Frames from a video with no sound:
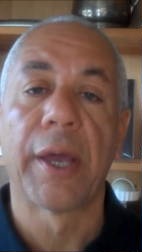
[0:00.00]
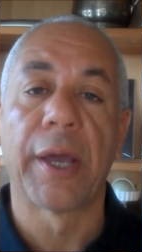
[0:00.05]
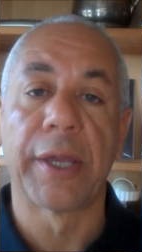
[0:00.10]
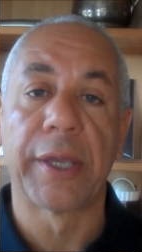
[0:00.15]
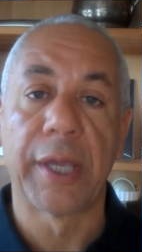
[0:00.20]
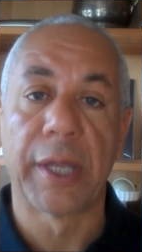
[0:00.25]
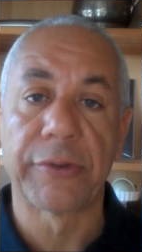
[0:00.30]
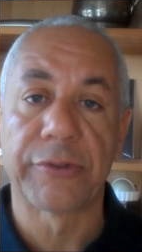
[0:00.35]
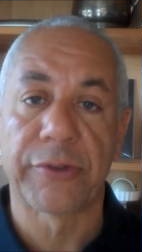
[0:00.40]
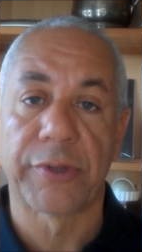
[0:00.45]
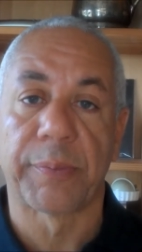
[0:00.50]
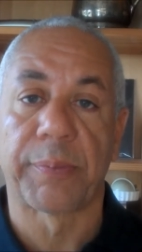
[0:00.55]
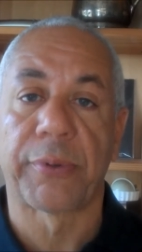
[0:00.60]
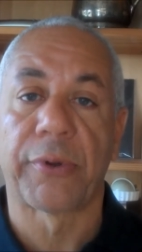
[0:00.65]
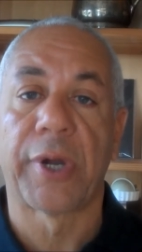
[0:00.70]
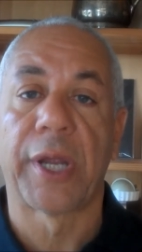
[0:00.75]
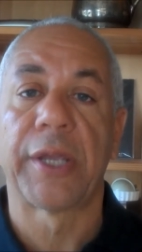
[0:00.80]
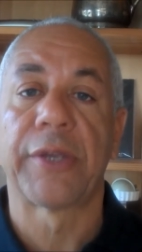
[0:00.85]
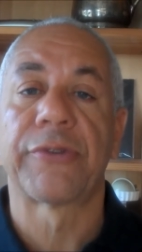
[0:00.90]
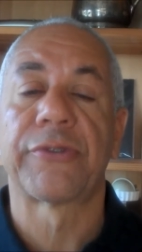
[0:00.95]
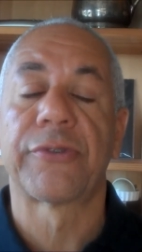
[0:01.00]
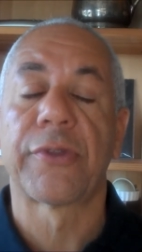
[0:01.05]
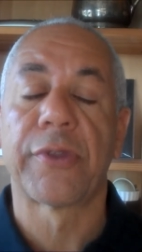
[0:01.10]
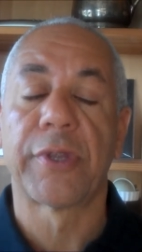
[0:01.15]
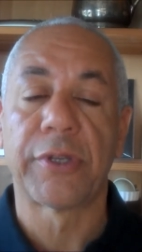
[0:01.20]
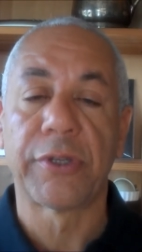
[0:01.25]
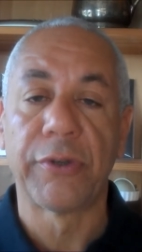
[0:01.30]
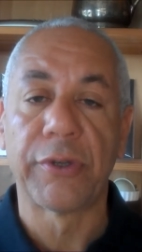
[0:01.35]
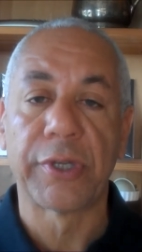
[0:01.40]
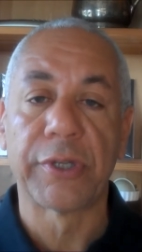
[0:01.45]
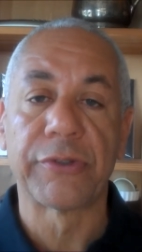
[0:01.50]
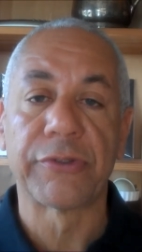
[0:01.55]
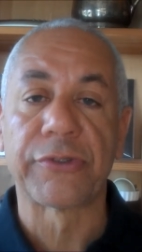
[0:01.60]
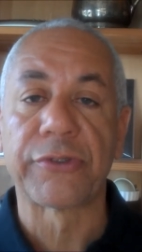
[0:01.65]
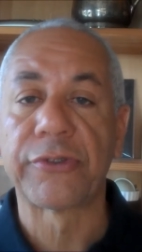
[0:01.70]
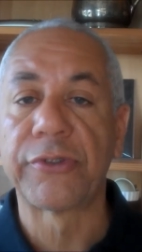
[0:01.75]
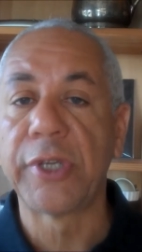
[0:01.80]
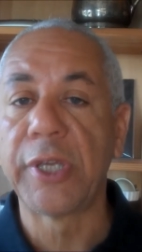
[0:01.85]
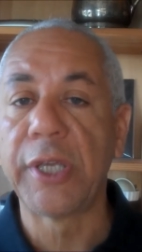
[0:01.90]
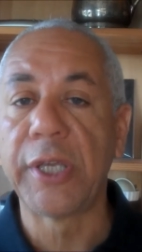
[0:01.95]
against the price so that you can
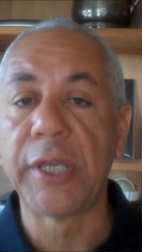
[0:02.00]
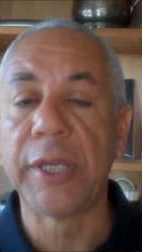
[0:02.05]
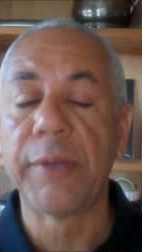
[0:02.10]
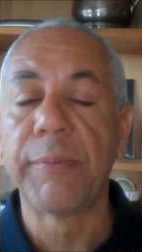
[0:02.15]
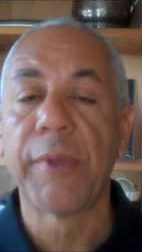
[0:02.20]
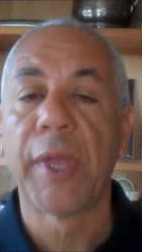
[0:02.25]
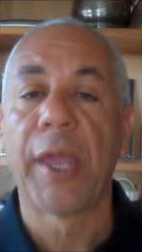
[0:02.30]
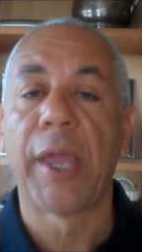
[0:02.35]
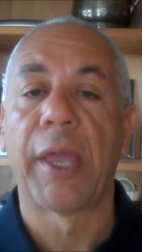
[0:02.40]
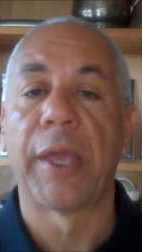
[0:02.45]
see